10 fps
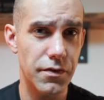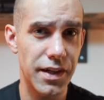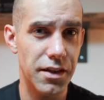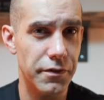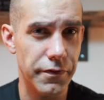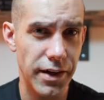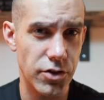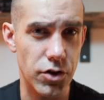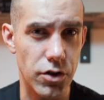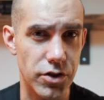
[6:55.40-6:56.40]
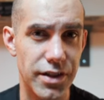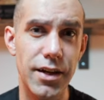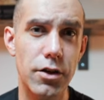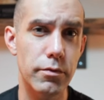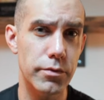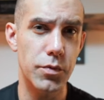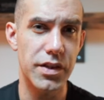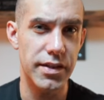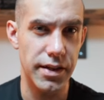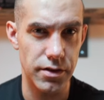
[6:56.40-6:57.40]
even get the fast charging that comes with
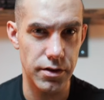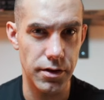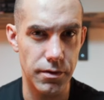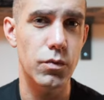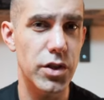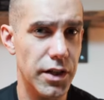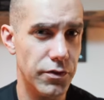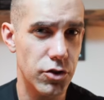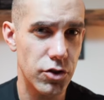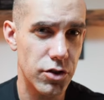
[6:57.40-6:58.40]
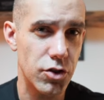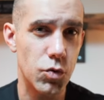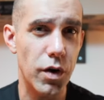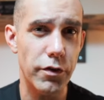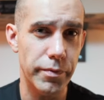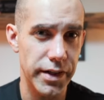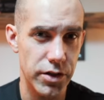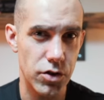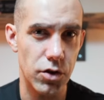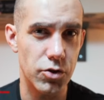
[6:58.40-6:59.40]
the Sense 2, which after just a 12
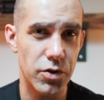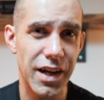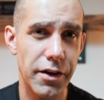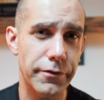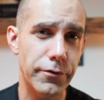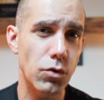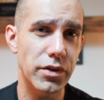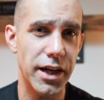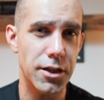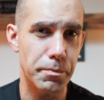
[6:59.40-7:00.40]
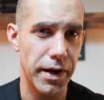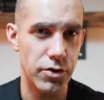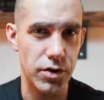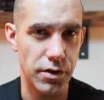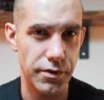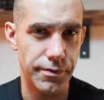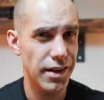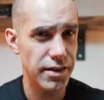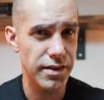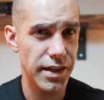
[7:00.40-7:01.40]
minute charge, you'll get a full day's battery life,
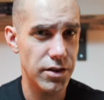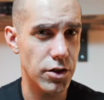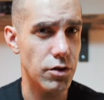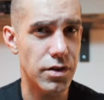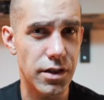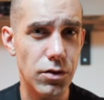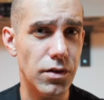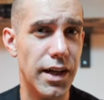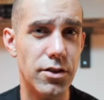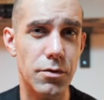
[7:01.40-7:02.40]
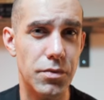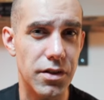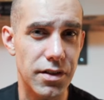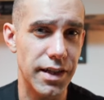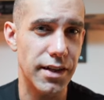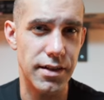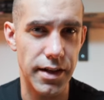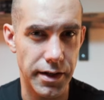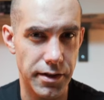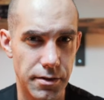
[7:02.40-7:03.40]
and the Sense 2 still lasts up to 6
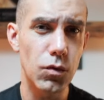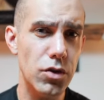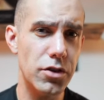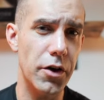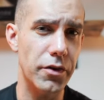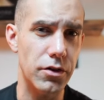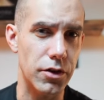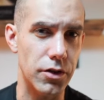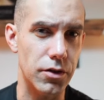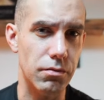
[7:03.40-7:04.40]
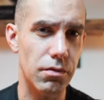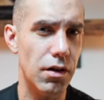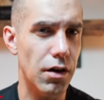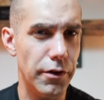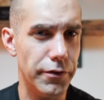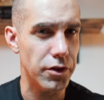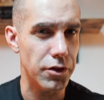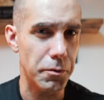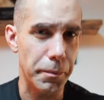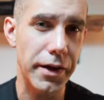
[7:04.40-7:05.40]
days. What's going on, Google? I the
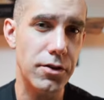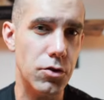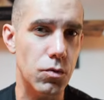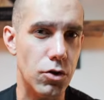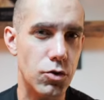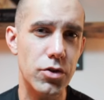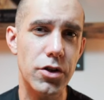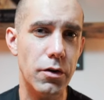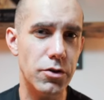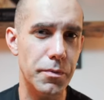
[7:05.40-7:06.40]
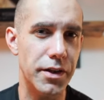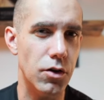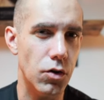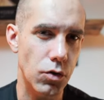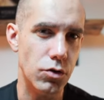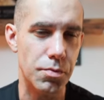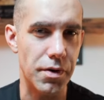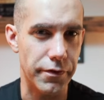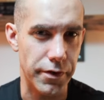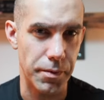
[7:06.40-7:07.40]
new Pixel Watch was going to be the
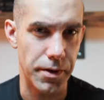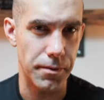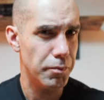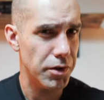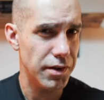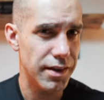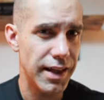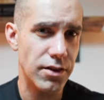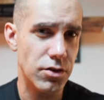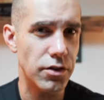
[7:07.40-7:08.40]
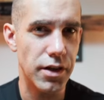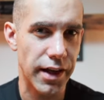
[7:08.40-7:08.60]
ultimate Fitbit, but that's not the